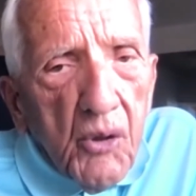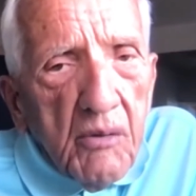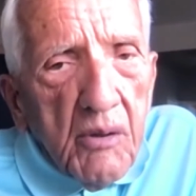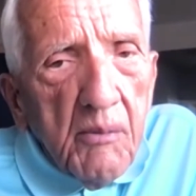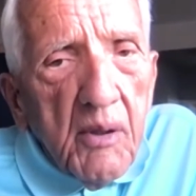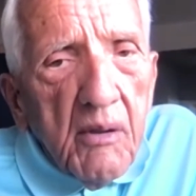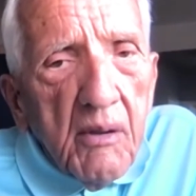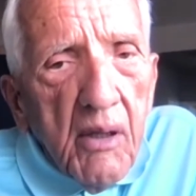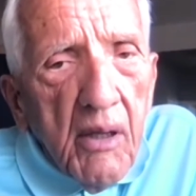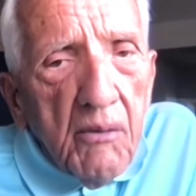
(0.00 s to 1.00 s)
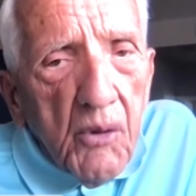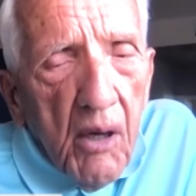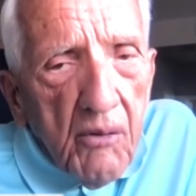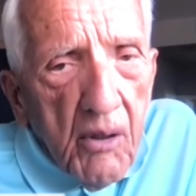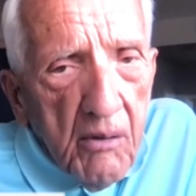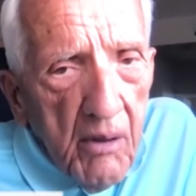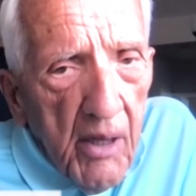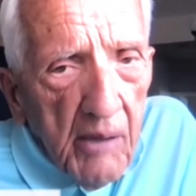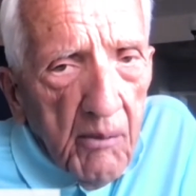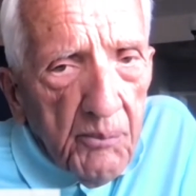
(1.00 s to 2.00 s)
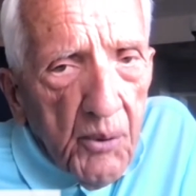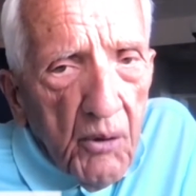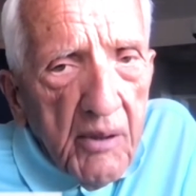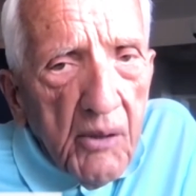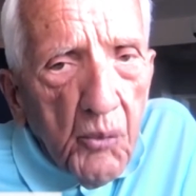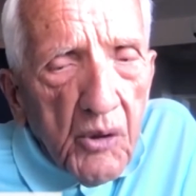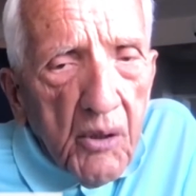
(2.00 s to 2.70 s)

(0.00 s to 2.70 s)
consuming animal protein was a